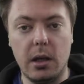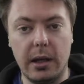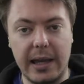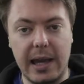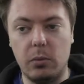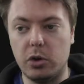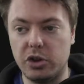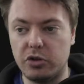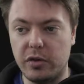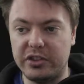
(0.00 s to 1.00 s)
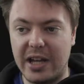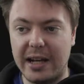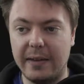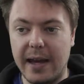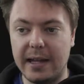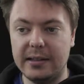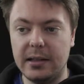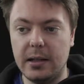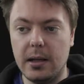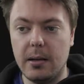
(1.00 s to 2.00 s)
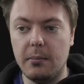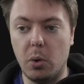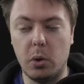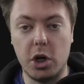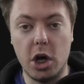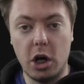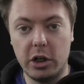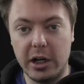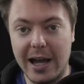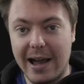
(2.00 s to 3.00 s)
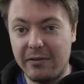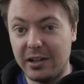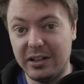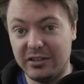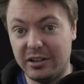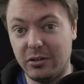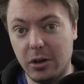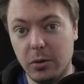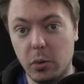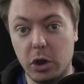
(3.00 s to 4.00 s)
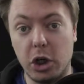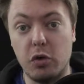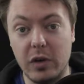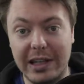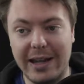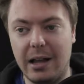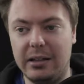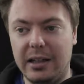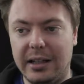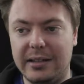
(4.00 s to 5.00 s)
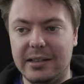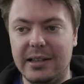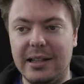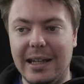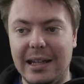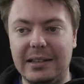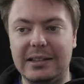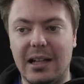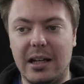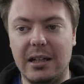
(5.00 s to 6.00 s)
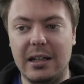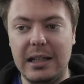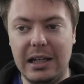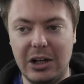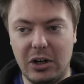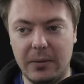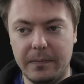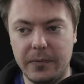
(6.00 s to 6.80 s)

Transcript: Again, we're just resetting that, but we're not going to have it as 0. We're going to recalculate it inside here.